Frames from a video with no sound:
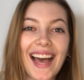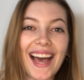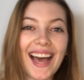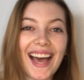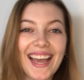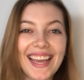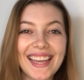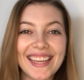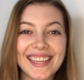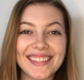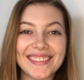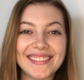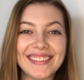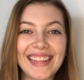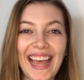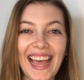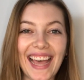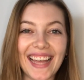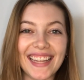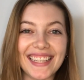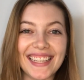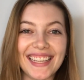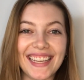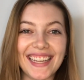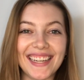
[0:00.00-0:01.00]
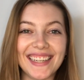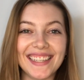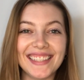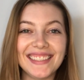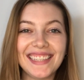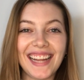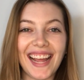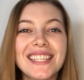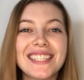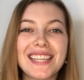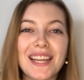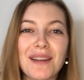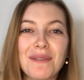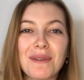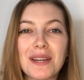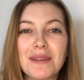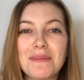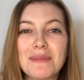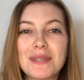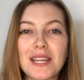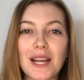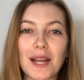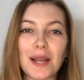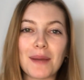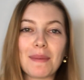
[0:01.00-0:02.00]
Hi, Allie here. Today we're going to be
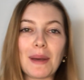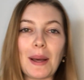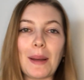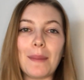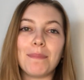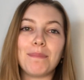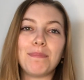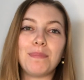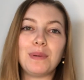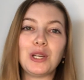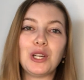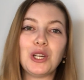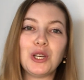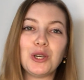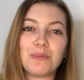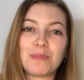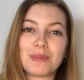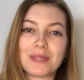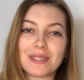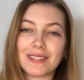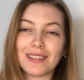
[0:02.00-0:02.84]
talking about boobs.